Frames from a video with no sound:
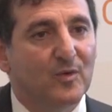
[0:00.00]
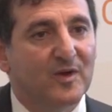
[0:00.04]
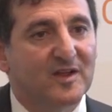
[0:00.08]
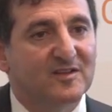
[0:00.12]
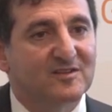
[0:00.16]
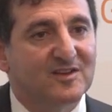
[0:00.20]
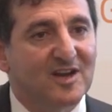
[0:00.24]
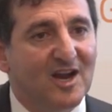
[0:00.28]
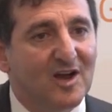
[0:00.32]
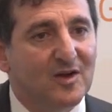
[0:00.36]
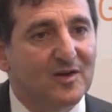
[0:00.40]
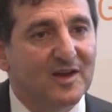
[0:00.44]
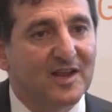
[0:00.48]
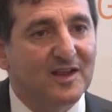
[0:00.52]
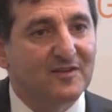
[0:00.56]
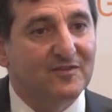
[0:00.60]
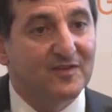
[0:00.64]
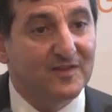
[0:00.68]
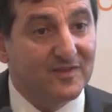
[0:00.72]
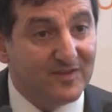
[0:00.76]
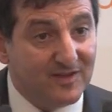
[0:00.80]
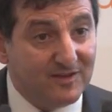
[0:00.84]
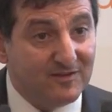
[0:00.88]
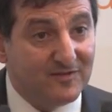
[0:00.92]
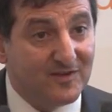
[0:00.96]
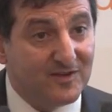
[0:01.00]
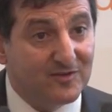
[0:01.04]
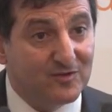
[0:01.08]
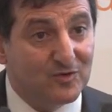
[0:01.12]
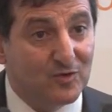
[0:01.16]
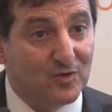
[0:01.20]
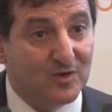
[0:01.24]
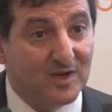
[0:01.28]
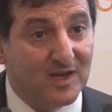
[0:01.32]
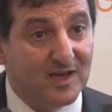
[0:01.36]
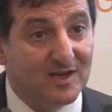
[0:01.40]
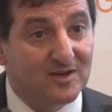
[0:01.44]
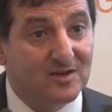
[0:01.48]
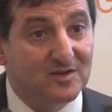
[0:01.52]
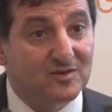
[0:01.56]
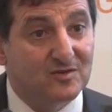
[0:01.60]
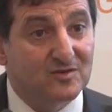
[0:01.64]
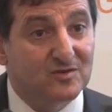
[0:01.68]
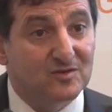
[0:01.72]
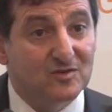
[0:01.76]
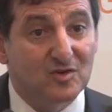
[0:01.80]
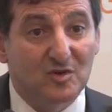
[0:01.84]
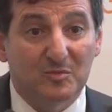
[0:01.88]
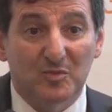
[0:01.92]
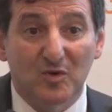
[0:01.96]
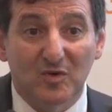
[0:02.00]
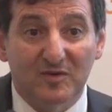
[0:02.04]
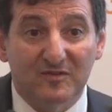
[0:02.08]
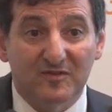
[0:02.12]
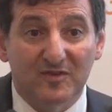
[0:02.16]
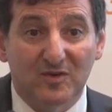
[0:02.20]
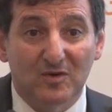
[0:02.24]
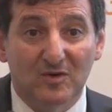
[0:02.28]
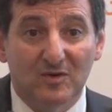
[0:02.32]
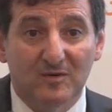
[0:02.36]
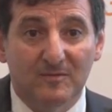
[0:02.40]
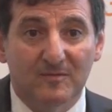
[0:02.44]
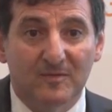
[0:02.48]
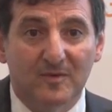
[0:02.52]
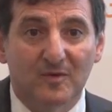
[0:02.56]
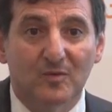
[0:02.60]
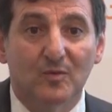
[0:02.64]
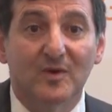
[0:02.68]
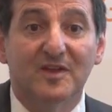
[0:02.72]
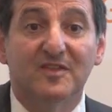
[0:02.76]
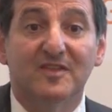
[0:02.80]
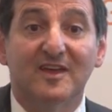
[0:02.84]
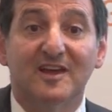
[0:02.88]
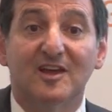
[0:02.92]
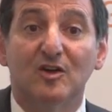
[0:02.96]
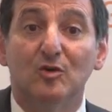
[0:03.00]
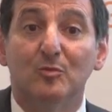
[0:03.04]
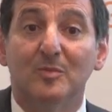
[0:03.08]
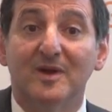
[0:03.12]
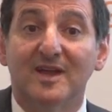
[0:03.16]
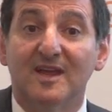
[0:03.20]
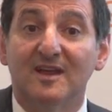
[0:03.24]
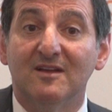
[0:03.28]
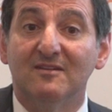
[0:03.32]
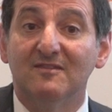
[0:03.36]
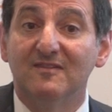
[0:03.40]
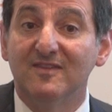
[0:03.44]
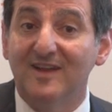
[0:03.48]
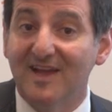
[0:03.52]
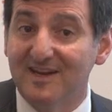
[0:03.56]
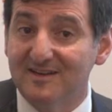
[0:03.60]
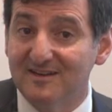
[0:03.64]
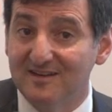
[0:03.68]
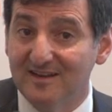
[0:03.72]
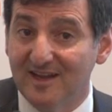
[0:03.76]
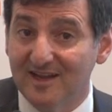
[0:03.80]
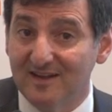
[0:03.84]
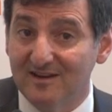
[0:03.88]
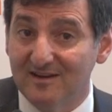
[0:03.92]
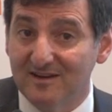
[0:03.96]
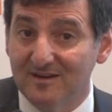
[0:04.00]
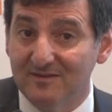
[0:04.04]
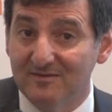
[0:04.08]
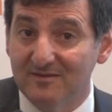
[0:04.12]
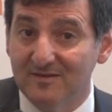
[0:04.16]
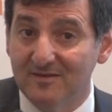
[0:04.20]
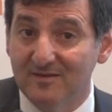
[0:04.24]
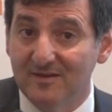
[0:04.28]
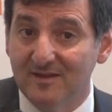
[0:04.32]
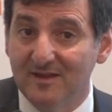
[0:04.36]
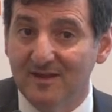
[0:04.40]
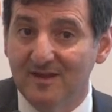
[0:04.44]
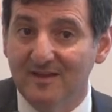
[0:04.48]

It's currently, for this fiscal year, 2.4. We think it'll be flat to negative.